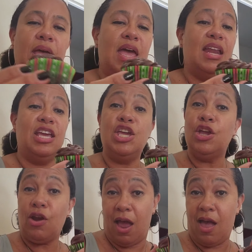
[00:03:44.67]
And
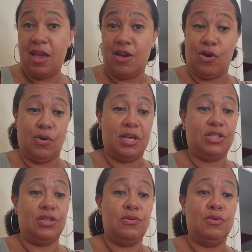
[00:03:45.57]
here I go.
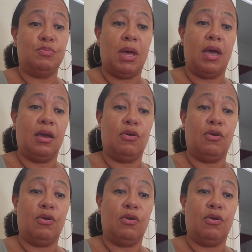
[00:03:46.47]
Excuse my